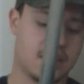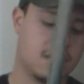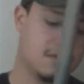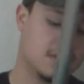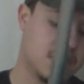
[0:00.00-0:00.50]
had
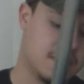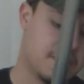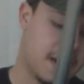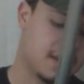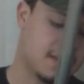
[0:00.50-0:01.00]
to use an
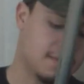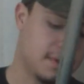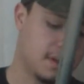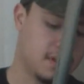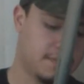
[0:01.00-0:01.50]
epoxy,
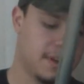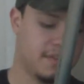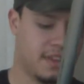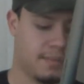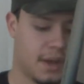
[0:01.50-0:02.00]
but a little bit
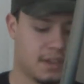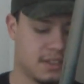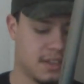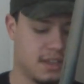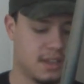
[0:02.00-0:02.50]
of
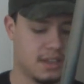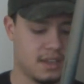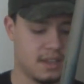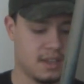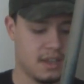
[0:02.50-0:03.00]
epoxy
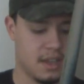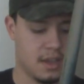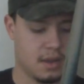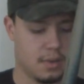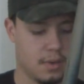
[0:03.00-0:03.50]

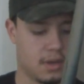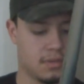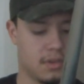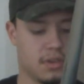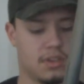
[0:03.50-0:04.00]

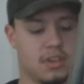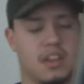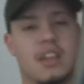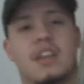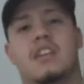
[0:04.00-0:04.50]
works real
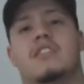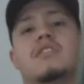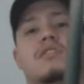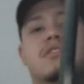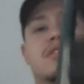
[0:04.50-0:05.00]
good. The